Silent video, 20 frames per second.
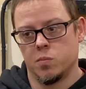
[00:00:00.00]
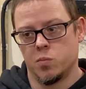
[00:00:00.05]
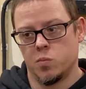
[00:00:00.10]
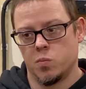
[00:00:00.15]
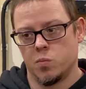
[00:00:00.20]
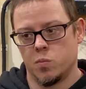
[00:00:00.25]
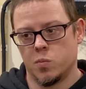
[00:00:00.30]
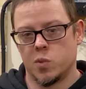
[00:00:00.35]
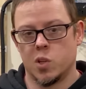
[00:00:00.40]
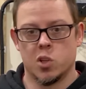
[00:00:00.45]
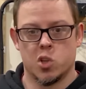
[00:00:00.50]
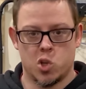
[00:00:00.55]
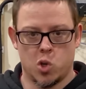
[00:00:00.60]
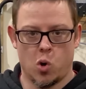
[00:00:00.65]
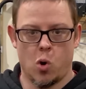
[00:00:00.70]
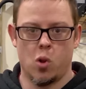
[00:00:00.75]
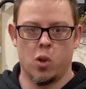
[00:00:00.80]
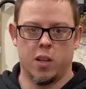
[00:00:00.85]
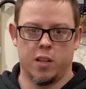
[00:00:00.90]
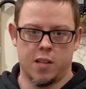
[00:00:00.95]

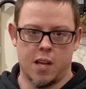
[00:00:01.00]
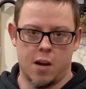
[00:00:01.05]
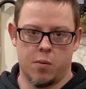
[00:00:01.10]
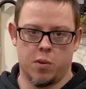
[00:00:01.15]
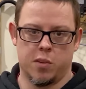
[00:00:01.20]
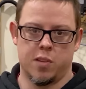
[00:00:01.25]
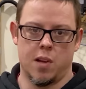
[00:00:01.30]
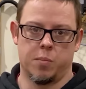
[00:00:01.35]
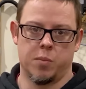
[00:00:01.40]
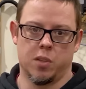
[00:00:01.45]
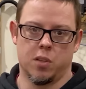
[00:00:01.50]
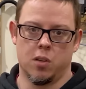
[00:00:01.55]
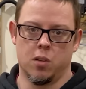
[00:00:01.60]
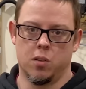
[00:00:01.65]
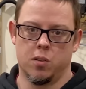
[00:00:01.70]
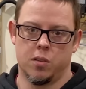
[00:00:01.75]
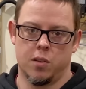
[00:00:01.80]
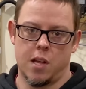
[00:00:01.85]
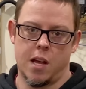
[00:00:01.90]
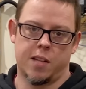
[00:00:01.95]
controlling that receptacle.
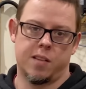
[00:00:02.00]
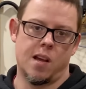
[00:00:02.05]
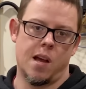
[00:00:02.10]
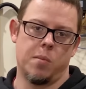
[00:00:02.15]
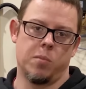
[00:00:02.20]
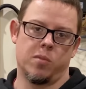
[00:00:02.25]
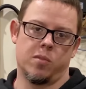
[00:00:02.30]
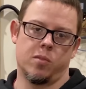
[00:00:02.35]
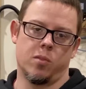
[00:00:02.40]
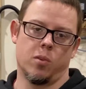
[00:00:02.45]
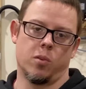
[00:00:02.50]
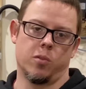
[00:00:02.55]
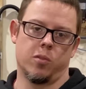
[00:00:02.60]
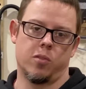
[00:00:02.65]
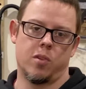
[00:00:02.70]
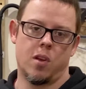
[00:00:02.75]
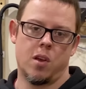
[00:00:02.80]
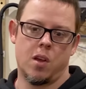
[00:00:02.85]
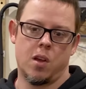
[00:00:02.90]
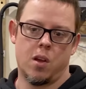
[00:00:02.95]
A lot of times
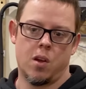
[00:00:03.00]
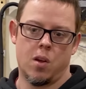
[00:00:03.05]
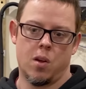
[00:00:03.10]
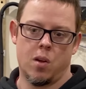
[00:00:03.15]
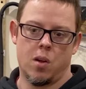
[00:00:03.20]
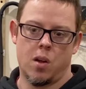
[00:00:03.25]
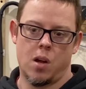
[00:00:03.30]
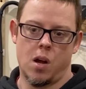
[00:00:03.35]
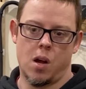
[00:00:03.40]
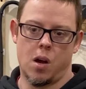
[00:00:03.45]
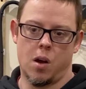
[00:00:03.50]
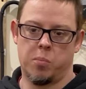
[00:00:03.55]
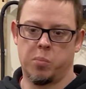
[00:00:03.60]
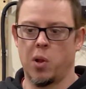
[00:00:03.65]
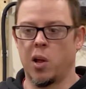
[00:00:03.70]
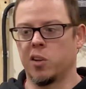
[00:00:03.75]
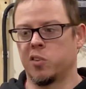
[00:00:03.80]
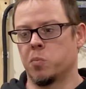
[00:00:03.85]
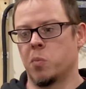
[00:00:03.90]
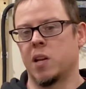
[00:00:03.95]
those
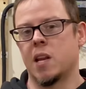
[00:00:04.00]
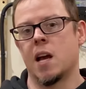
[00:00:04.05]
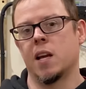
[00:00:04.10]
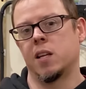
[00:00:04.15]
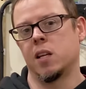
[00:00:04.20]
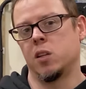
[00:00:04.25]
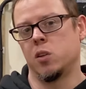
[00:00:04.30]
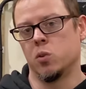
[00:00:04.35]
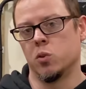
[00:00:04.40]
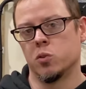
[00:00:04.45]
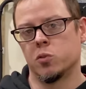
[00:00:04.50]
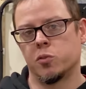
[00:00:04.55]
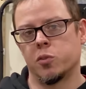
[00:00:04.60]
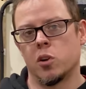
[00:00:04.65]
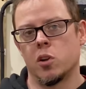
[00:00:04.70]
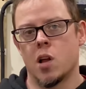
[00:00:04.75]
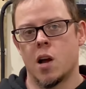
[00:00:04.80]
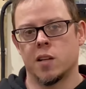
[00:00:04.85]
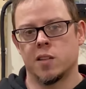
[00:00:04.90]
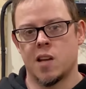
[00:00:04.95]
plugs might not get used for a
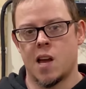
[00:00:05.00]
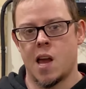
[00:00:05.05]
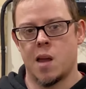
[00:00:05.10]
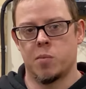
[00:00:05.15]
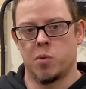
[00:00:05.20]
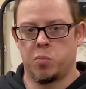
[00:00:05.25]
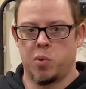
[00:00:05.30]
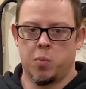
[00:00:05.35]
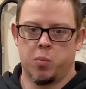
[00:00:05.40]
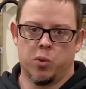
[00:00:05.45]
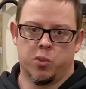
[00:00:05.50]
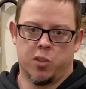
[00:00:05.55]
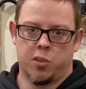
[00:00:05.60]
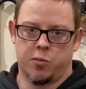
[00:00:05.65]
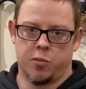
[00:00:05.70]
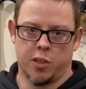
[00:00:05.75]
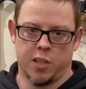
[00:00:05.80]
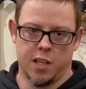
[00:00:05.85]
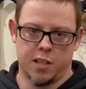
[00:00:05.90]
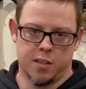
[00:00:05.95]
long time and people just
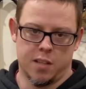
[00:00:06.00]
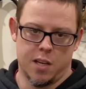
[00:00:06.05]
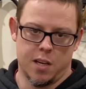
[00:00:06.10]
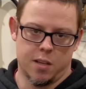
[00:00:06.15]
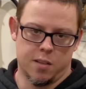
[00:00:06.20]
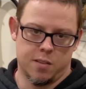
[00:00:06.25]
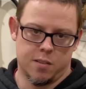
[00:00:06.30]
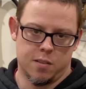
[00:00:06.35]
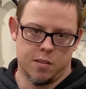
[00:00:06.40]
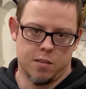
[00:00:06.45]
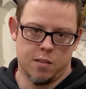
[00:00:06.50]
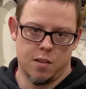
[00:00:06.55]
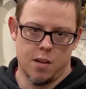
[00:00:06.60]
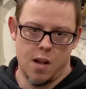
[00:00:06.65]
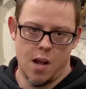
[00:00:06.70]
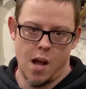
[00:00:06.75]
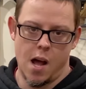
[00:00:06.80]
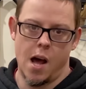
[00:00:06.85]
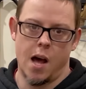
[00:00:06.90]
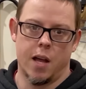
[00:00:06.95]
forget that it's
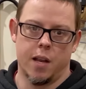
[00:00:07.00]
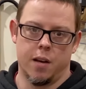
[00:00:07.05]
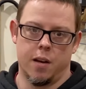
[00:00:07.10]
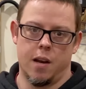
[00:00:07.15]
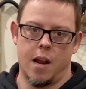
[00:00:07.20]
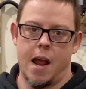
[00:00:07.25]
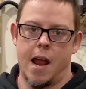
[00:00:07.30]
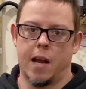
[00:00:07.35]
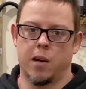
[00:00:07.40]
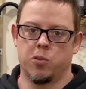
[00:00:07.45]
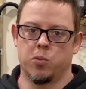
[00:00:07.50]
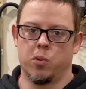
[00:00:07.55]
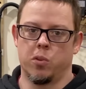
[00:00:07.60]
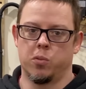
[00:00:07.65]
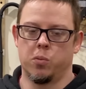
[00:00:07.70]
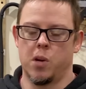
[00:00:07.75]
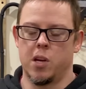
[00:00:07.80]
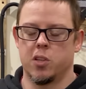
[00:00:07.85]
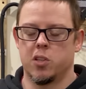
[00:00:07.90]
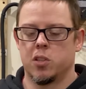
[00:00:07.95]
on an actual
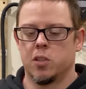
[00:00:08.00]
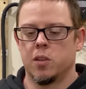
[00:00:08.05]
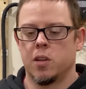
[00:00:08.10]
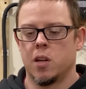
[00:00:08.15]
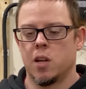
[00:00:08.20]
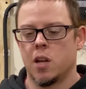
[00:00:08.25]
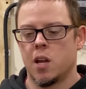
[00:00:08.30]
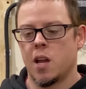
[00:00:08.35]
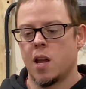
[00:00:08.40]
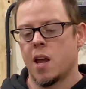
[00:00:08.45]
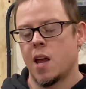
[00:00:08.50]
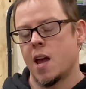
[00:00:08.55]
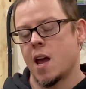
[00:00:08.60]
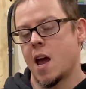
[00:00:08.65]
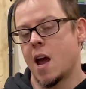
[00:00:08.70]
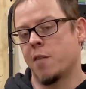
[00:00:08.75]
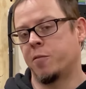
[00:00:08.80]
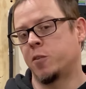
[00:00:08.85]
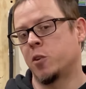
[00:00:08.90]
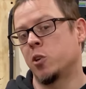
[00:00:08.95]
switch.
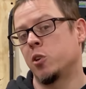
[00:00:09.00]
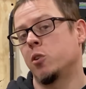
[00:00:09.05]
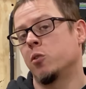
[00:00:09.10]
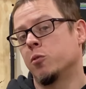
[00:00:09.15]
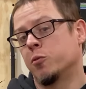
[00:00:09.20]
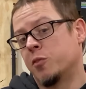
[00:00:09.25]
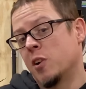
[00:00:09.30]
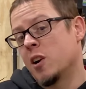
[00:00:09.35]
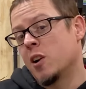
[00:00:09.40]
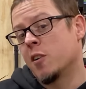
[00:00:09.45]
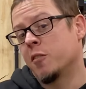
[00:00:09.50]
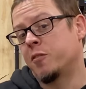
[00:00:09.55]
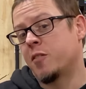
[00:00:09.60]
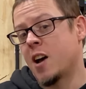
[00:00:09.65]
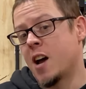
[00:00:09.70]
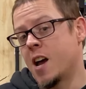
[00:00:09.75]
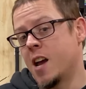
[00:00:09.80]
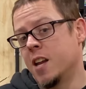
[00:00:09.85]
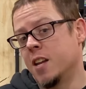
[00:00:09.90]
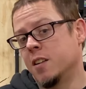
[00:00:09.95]
After you
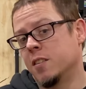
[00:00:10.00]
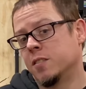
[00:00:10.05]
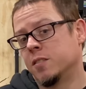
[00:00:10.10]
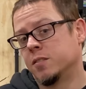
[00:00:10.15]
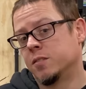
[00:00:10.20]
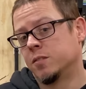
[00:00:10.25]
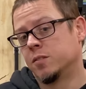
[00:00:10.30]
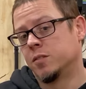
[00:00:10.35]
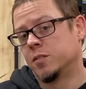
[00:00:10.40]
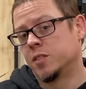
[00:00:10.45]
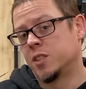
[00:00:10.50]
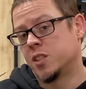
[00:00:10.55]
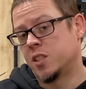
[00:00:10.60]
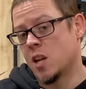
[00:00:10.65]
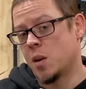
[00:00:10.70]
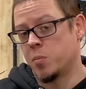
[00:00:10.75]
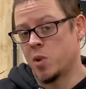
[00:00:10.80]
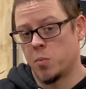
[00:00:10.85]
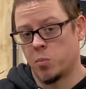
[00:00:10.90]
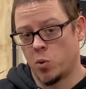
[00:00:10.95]
verified
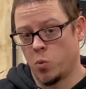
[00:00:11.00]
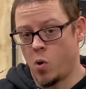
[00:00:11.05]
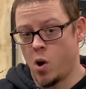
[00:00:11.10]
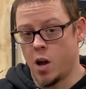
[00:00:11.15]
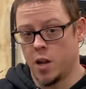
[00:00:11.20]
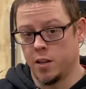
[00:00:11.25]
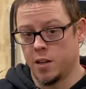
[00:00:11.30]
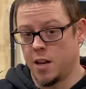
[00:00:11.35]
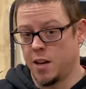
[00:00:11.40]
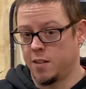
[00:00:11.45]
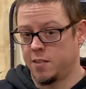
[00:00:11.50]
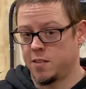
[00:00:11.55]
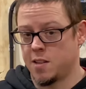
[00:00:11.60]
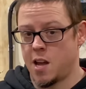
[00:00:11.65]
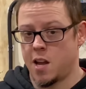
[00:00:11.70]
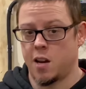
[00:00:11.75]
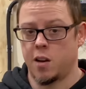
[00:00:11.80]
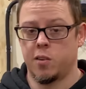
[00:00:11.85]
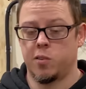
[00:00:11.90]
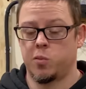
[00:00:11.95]
step number 1, that it's
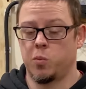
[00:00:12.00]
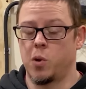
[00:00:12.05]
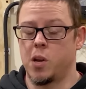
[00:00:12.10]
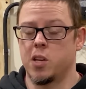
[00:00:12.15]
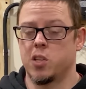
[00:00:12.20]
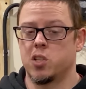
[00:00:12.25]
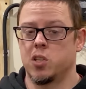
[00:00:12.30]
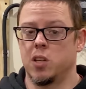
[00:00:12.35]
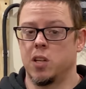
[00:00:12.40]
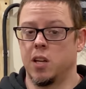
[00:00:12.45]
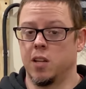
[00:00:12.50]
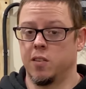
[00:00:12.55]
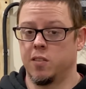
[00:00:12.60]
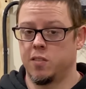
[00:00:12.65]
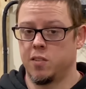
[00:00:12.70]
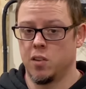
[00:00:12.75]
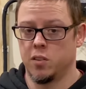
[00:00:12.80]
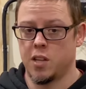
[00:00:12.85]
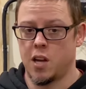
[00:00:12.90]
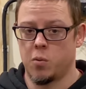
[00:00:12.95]
not on a switch and it's
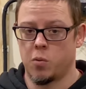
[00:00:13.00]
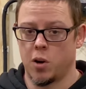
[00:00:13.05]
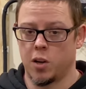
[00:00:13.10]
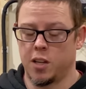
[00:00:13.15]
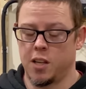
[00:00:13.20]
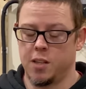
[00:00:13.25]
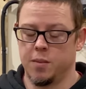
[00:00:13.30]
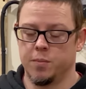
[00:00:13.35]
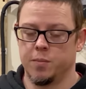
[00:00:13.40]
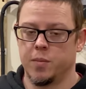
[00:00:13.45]
still not working,